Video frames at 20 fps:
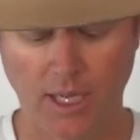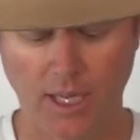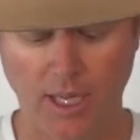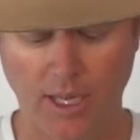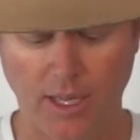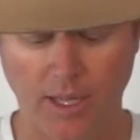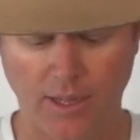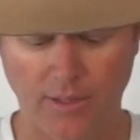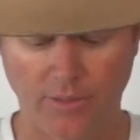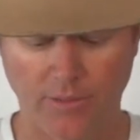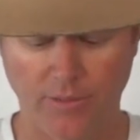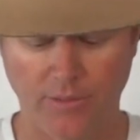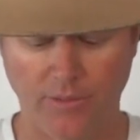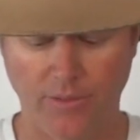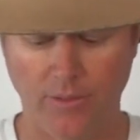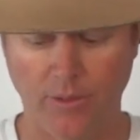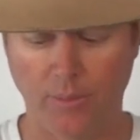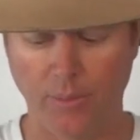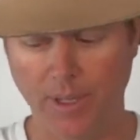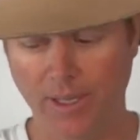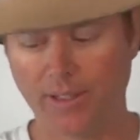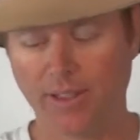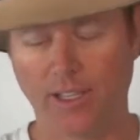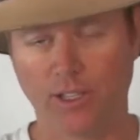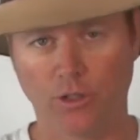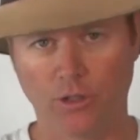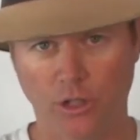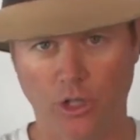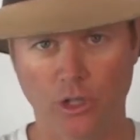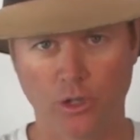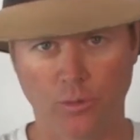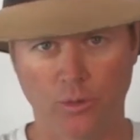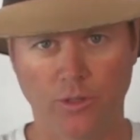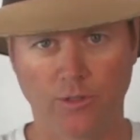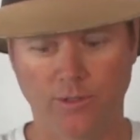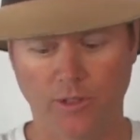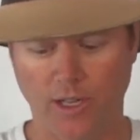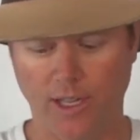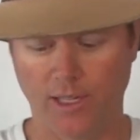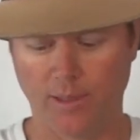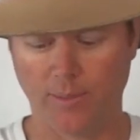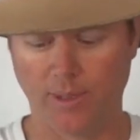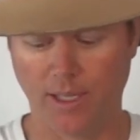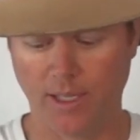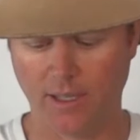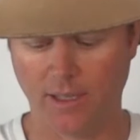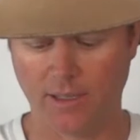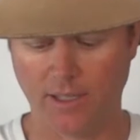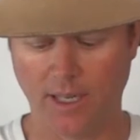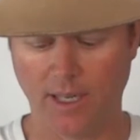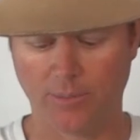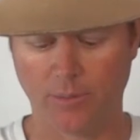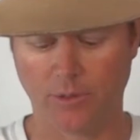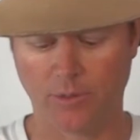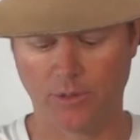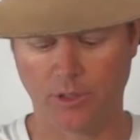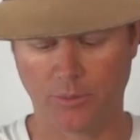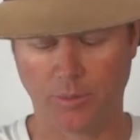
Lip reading: The big thing you'll notice when you fly them, a helicopter,